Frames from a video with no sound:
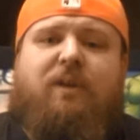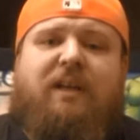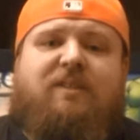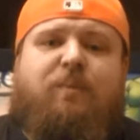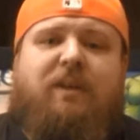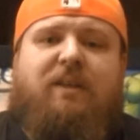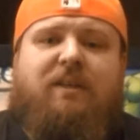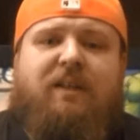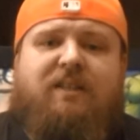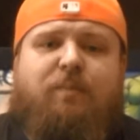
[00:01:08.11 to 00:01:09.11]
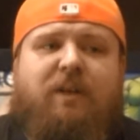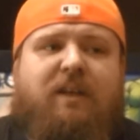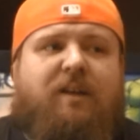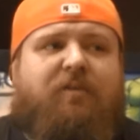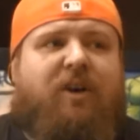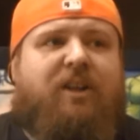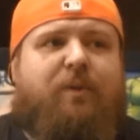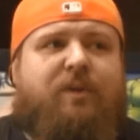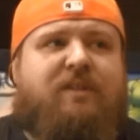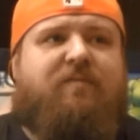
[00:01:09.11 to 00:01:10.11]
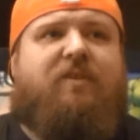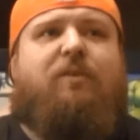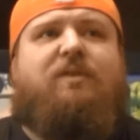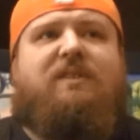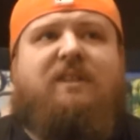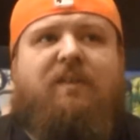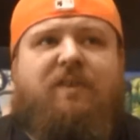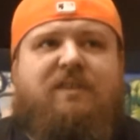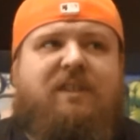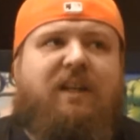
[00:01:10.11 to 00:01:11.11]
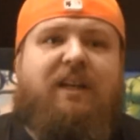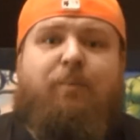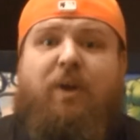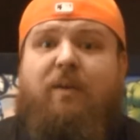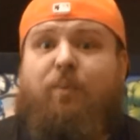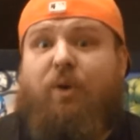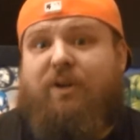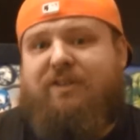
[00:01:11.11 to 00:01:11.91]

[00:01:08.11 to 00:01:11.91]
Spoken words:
it gets me followers and views and stuff, because then I get paid more,